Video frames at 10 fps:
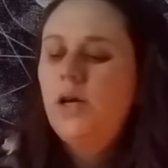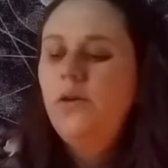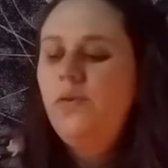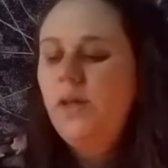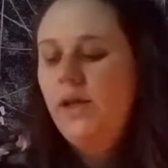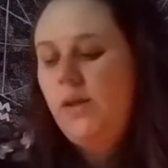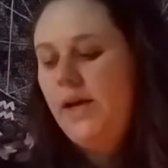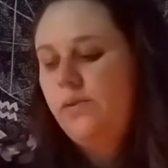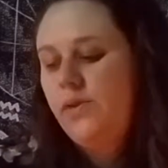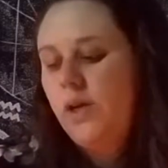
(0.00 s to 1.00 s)
feeling
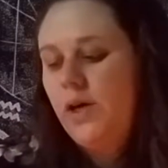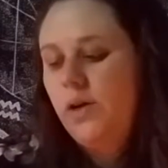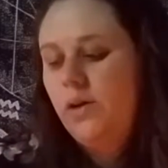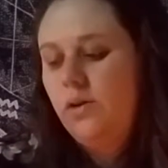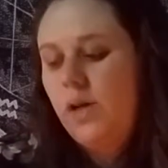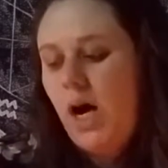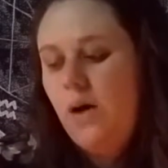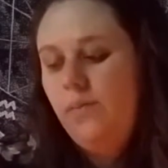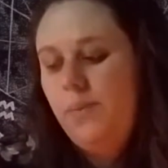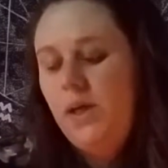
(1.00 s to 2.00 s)
like they're
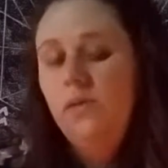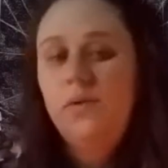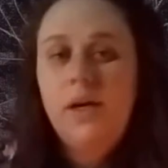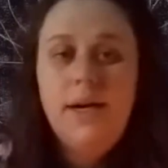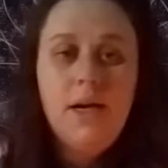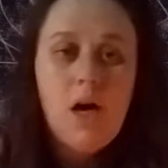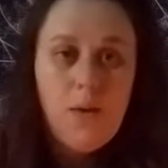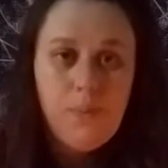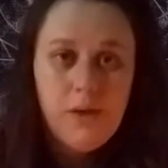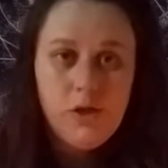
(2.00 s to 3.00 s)
not being very
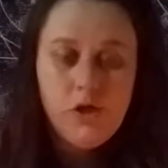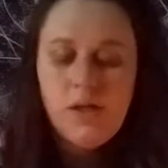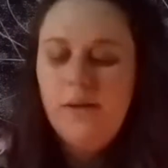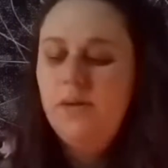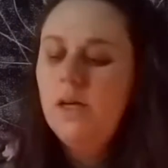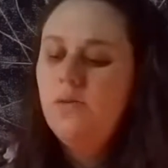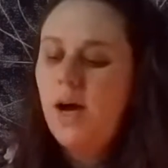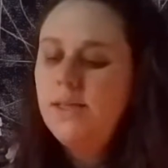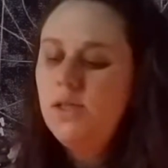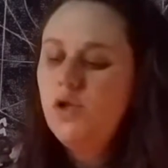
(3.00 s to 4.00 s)
accomplished. And the
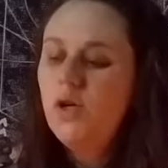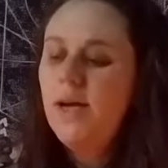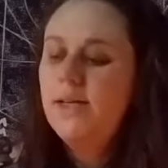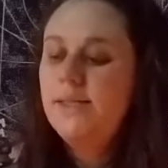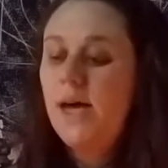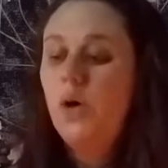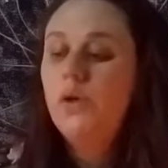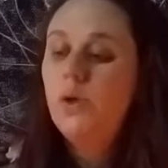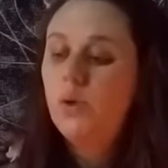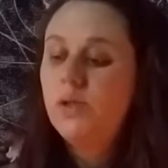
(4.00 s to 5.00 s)
advice is trying to tell
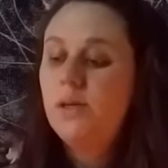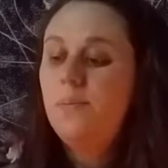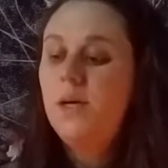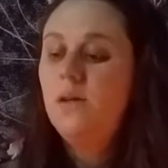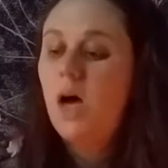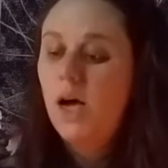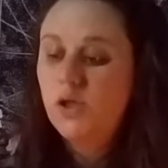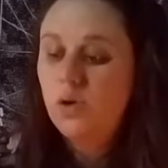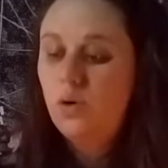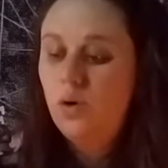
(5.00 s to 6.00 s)
you to be
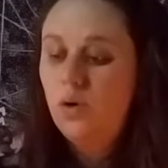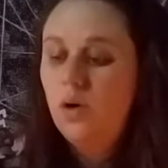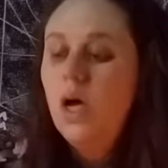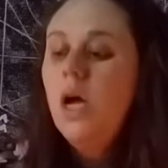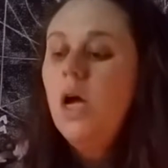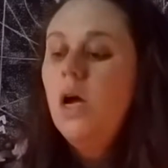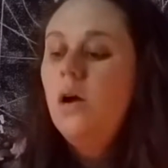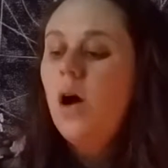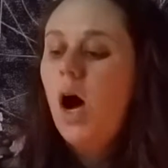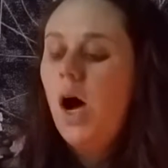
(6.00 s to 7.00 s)
logical
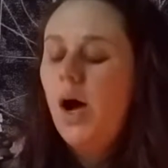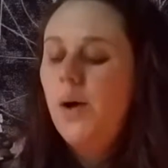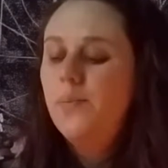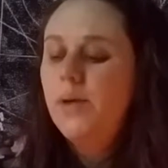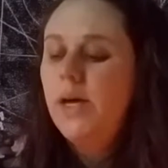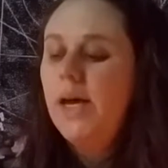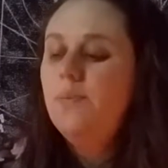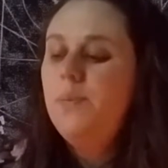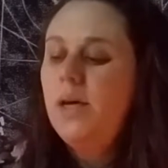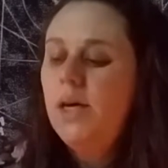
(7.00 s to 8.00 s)
and
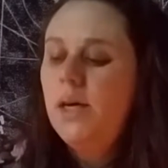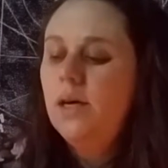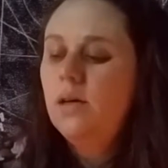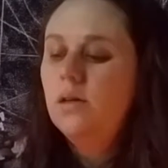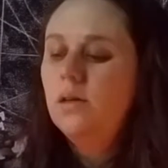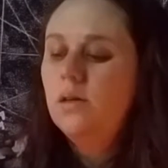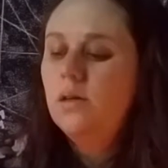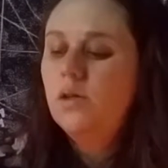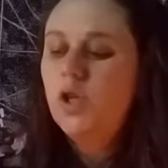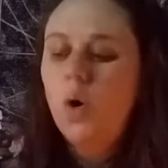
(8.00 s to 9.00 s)

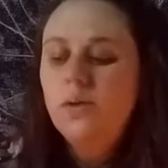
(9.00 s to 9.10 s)
don't